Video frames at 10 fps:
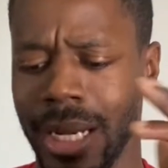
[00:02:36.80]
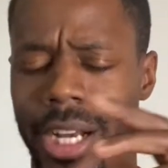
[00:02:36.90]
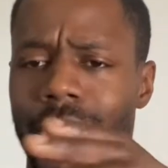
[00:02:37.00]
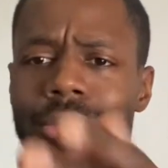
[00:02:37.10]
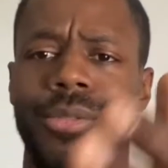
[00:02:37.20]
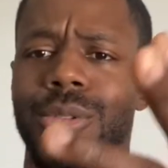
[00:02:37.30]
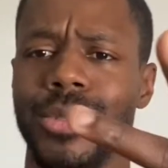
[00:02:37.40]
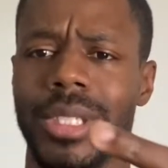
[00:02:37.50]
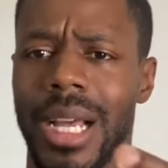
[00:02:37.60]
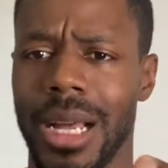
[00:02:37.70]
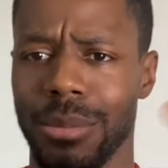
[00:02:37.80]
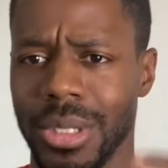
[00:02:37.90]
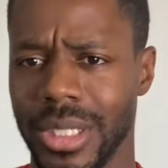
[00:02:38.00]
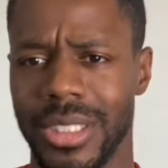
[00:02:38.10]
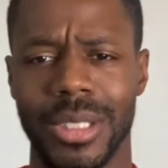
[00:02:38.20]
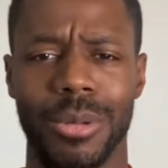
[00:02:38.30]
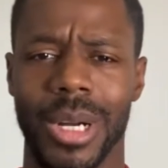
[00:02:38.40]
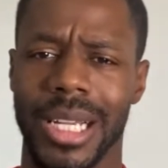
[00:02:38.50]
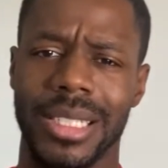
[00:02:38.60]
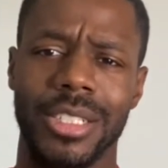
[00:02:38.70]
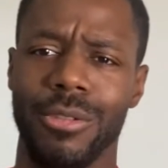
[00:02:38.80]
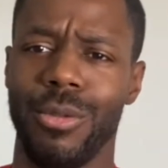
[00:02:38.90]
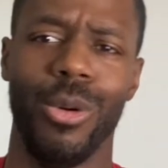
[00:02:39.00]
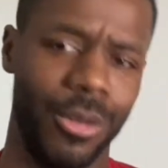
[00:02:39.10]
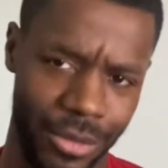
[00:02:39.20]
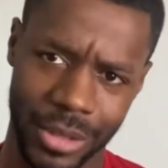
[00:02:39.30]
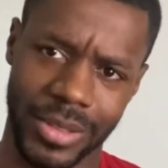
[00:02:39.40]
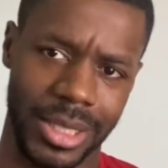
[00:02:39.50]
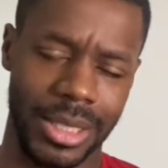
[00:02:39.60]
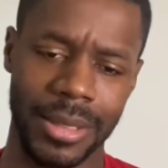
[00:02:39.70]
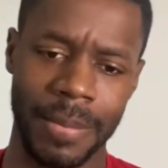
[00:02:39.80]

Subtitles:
Futaba GYD 450